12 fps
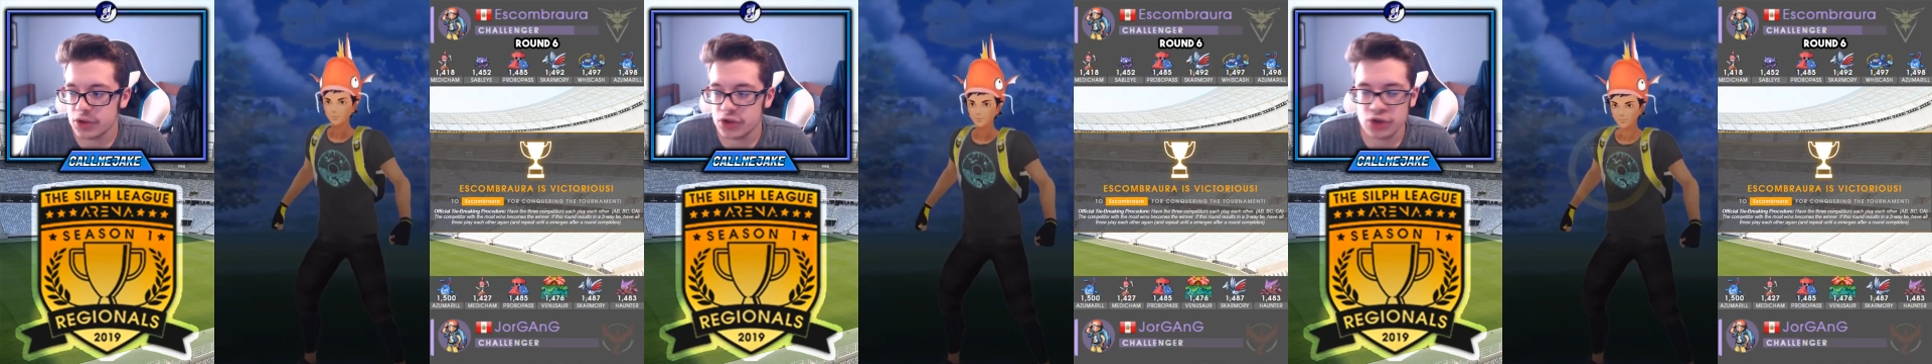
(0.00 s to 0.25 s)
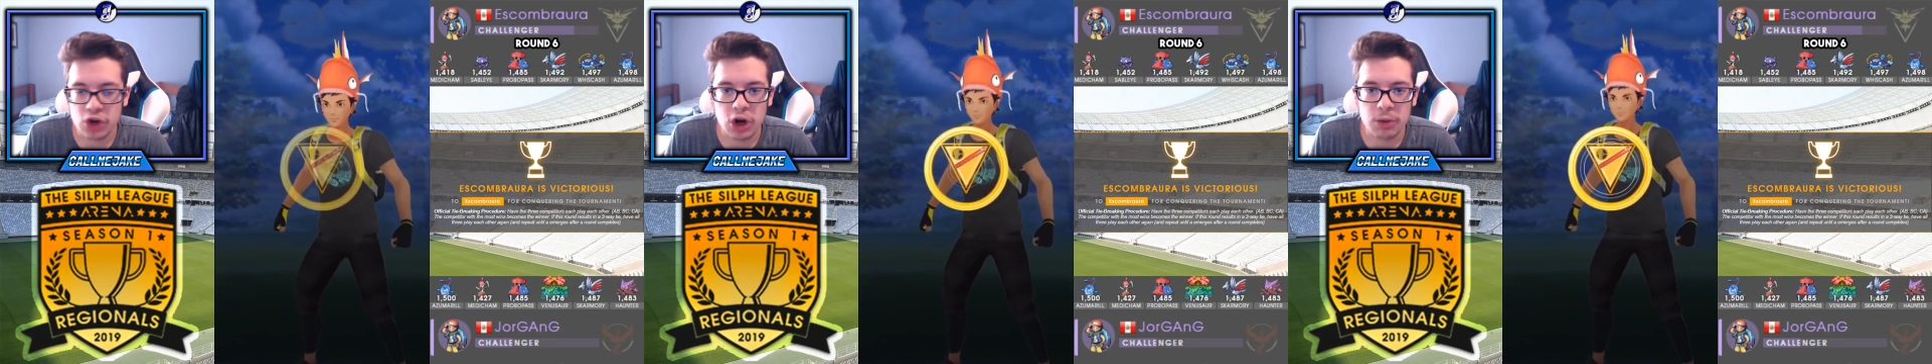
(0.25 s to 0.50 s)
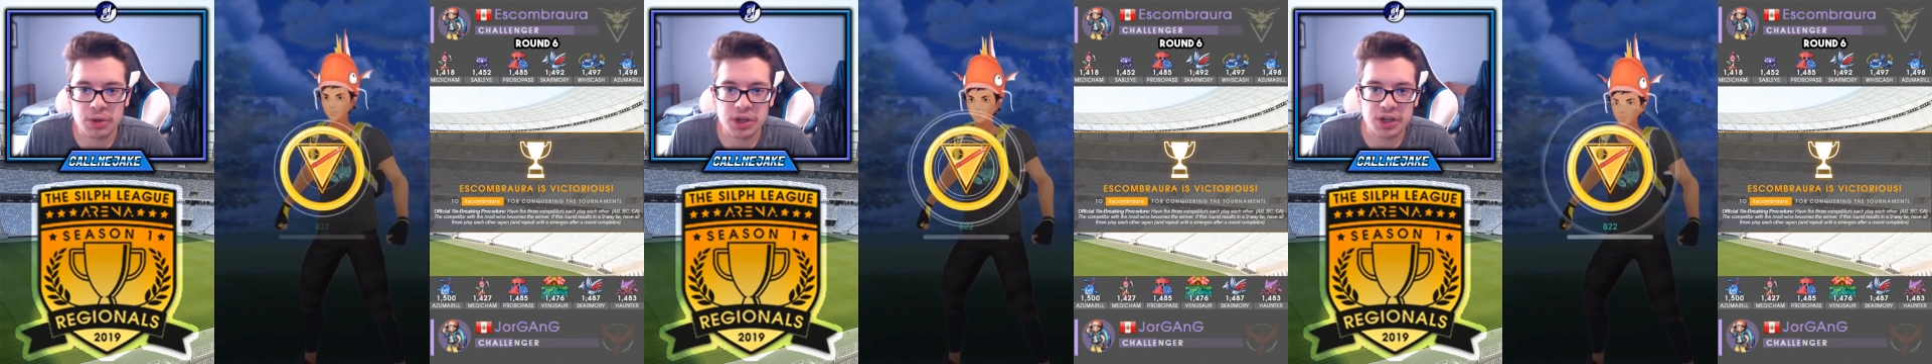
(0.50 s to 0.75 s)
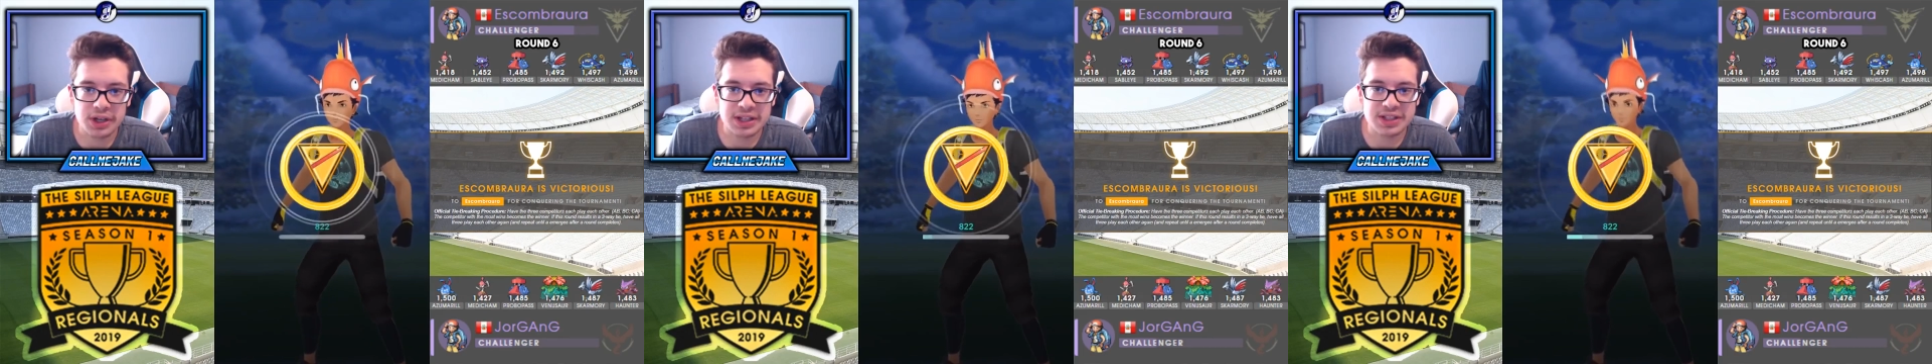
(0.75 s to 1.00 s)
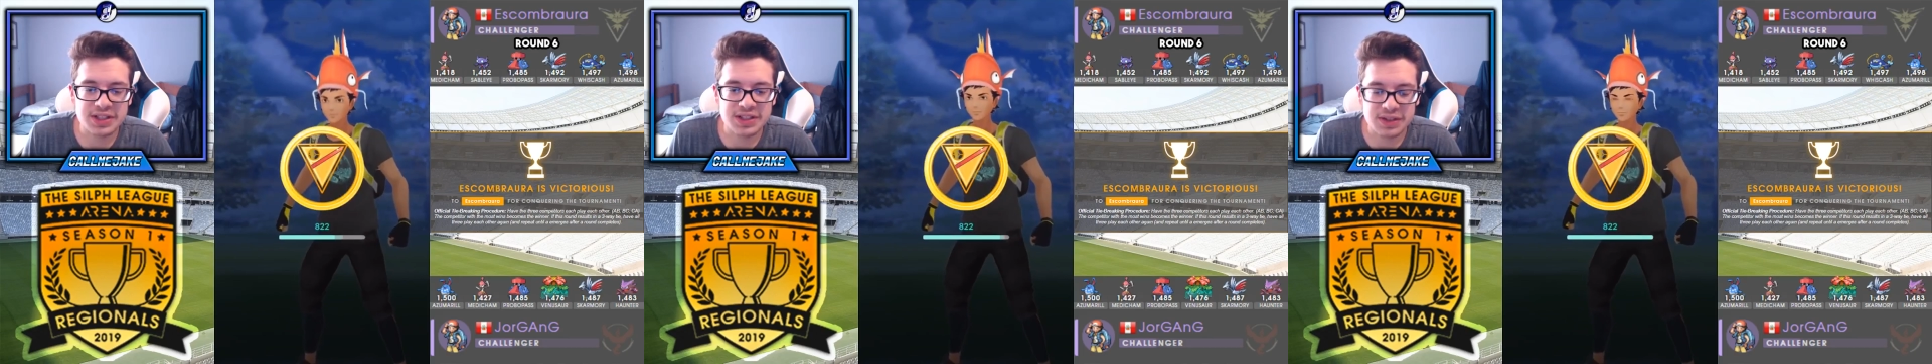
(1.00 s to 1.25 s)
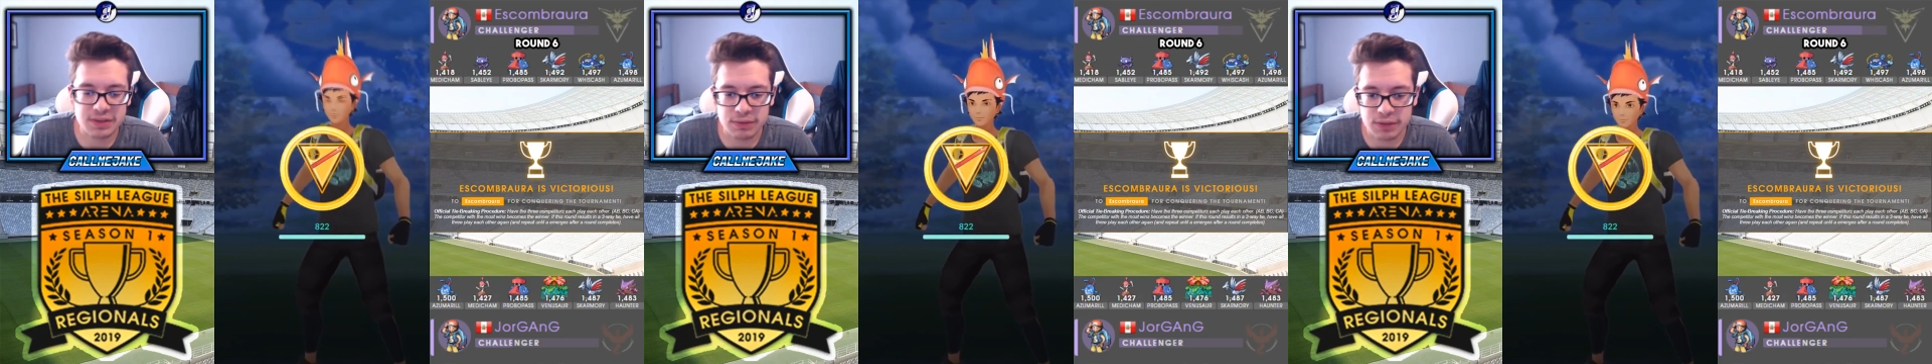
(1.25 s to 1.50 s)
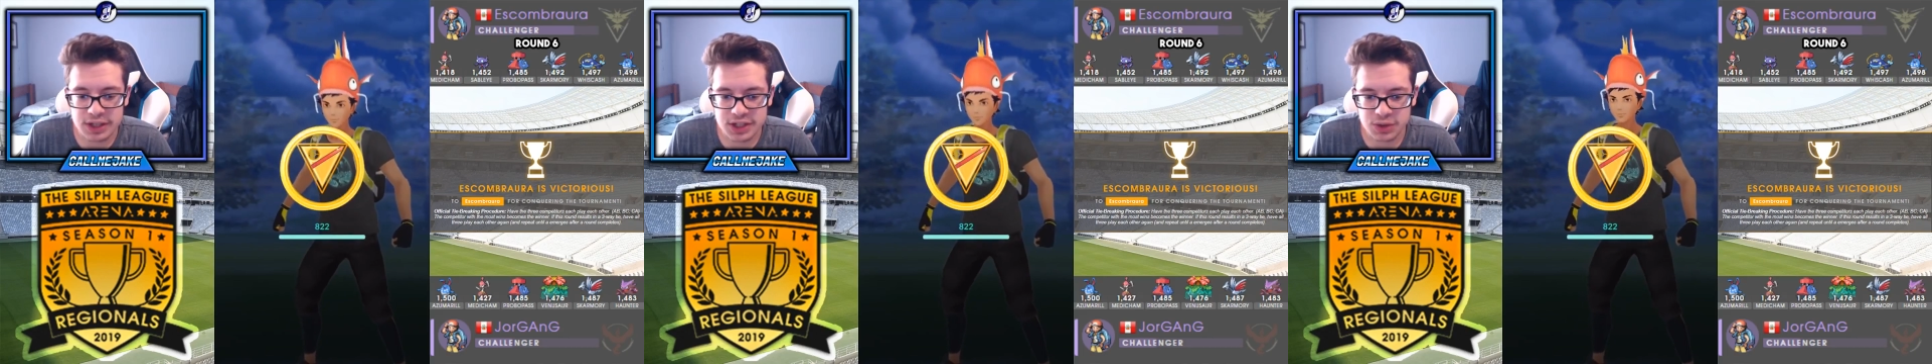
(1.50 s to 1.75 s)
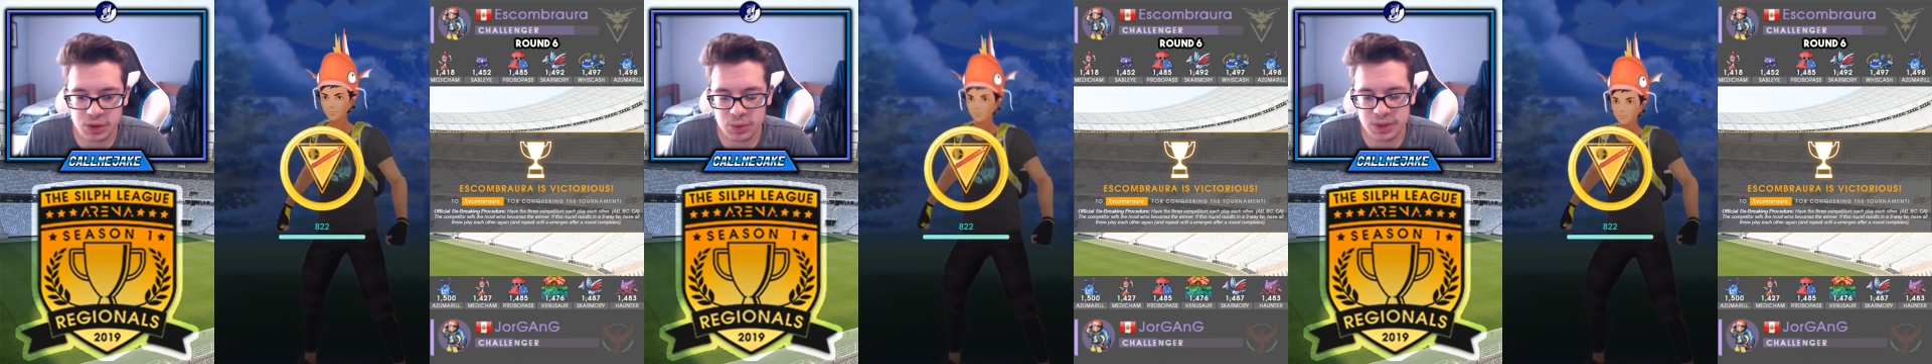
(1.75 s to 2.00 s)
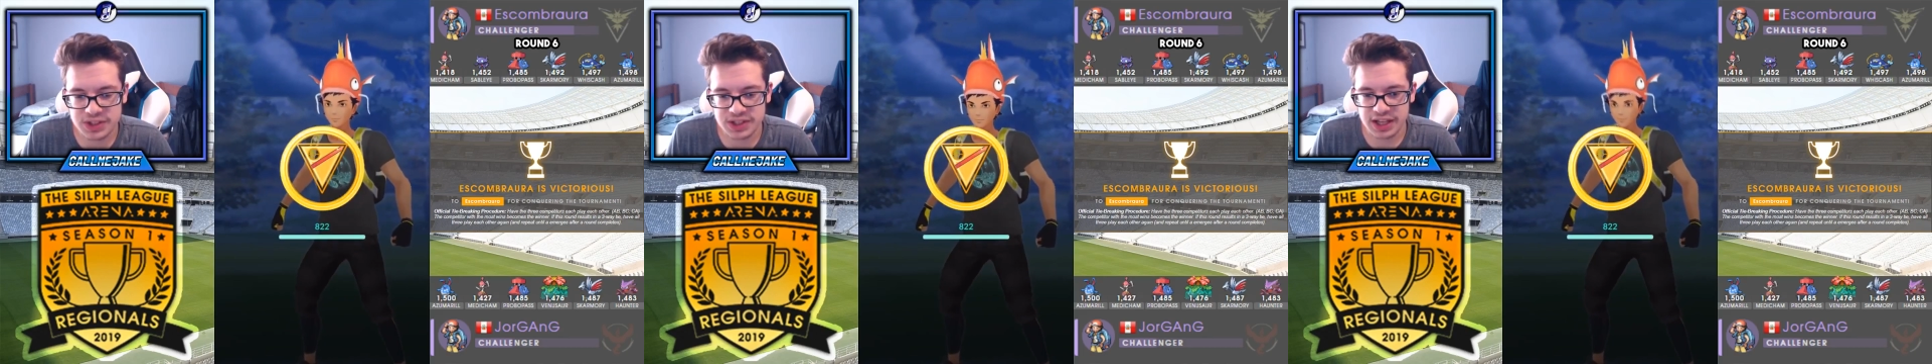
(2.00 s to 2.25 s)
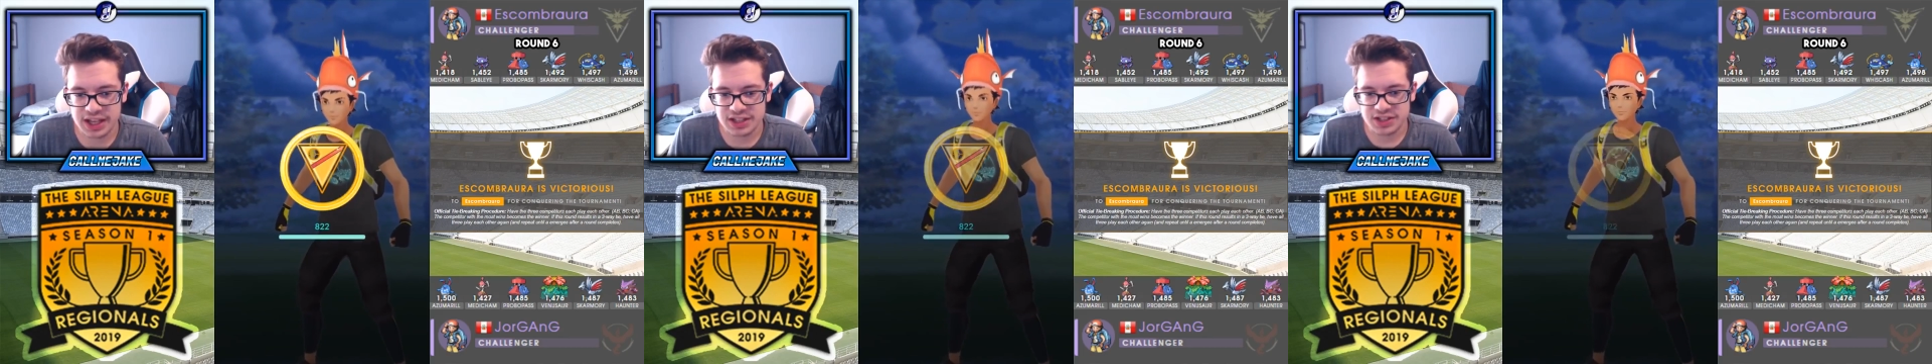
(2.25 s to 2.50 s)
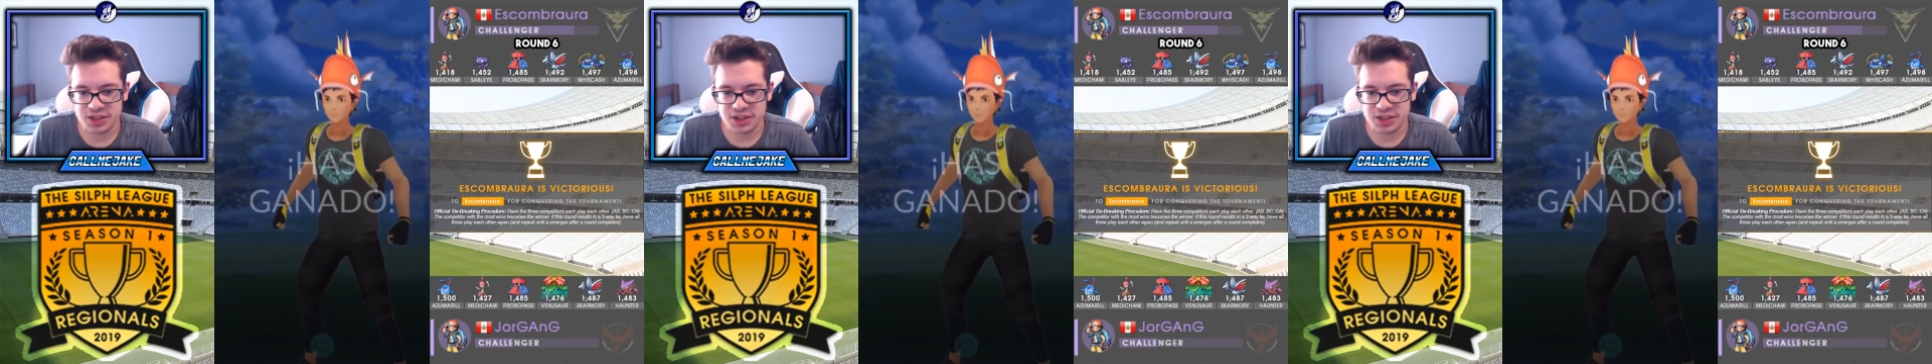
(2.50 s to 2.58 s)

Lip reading: Skarmory against Venusaur once again.